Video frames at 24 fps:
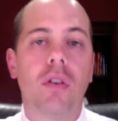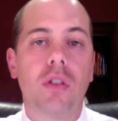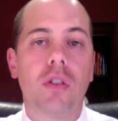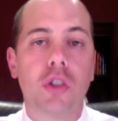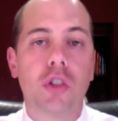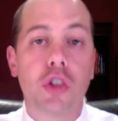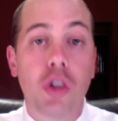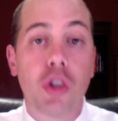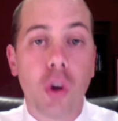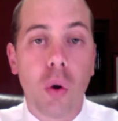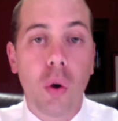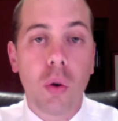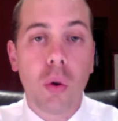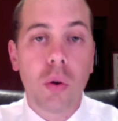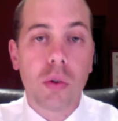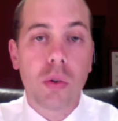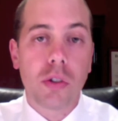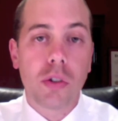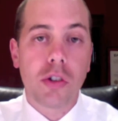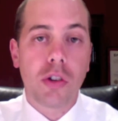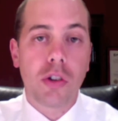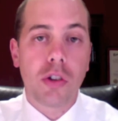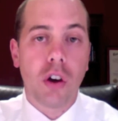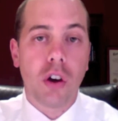Joel on
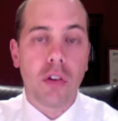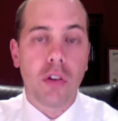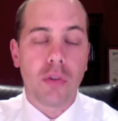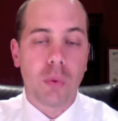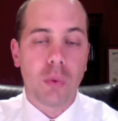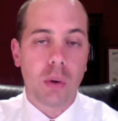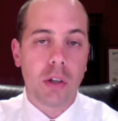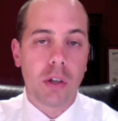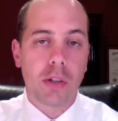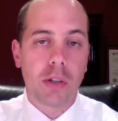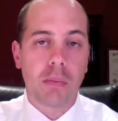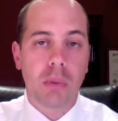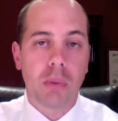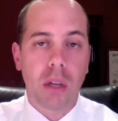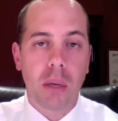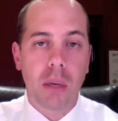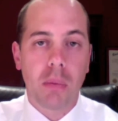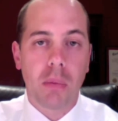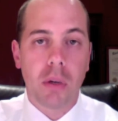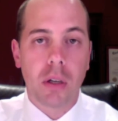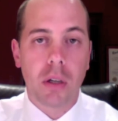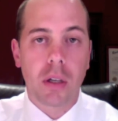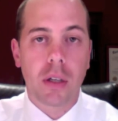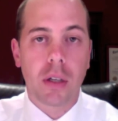Software's
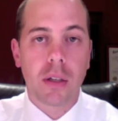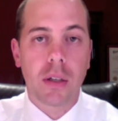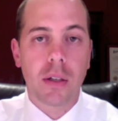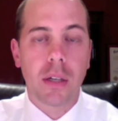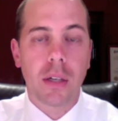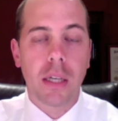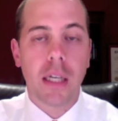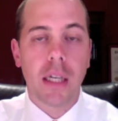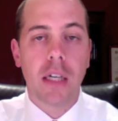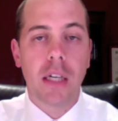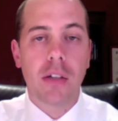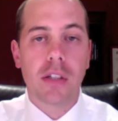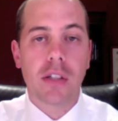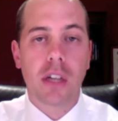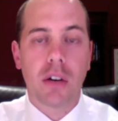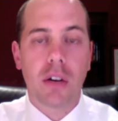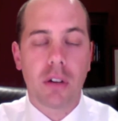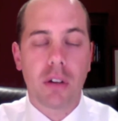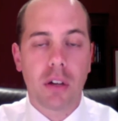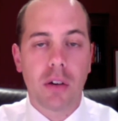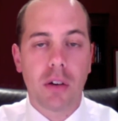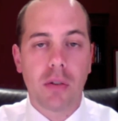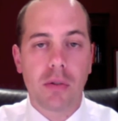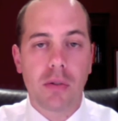playbook. And here's how it
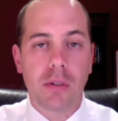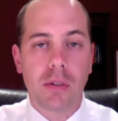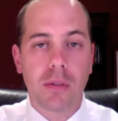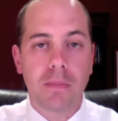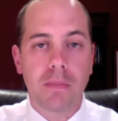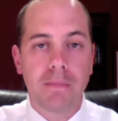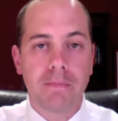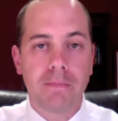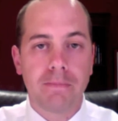goes.